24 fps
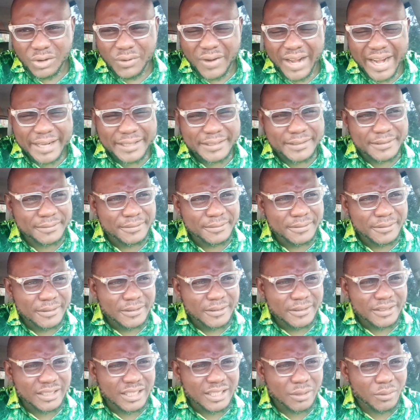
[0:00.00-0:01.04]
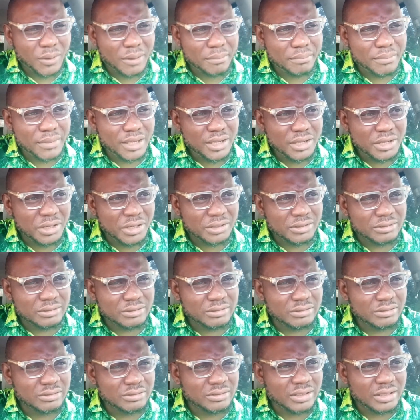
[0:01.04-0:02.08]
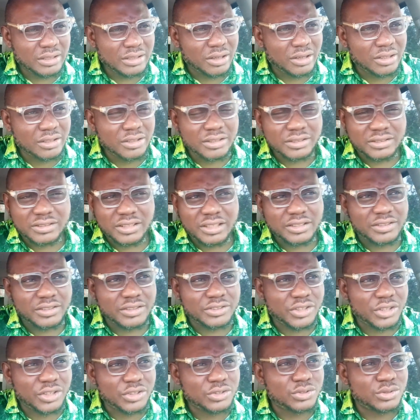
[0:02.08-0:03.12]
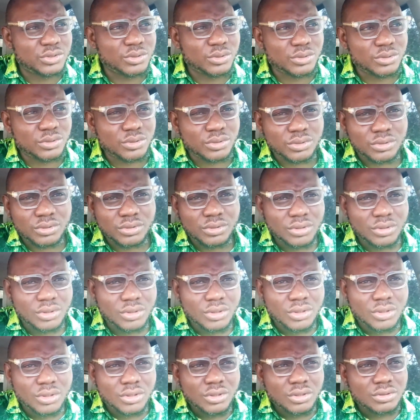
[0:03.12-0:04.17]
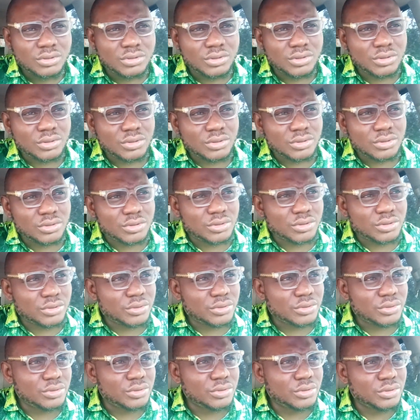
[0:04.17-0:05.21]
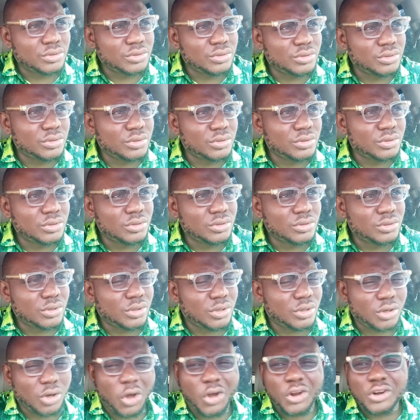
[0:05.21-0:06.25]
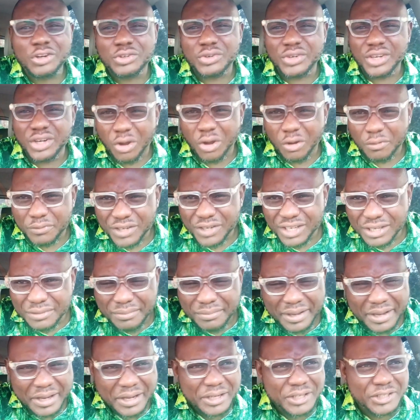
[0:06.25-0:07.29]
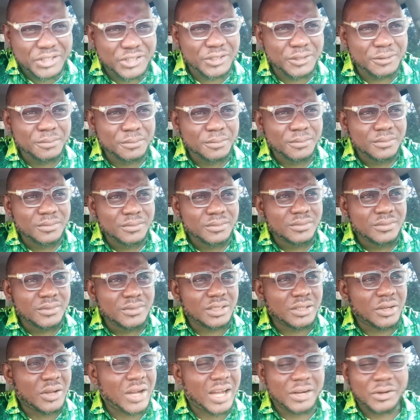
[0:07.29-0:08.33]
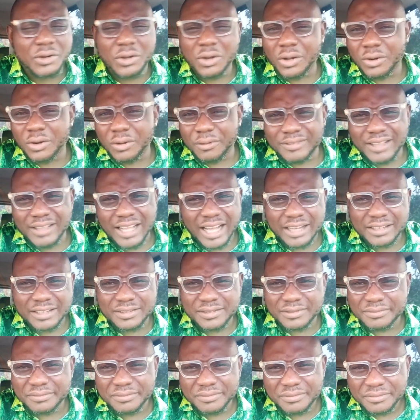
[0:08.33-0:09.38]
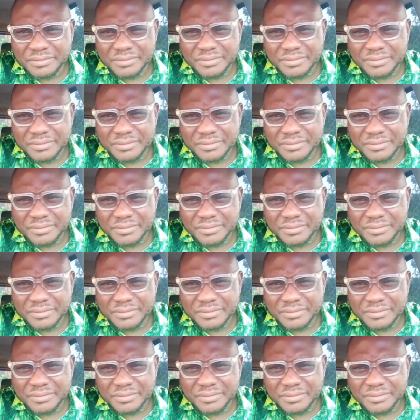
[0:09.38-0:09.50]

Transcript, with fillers: all right, the one million, the all these things is just to to to do laundry of image, you know, and all of that.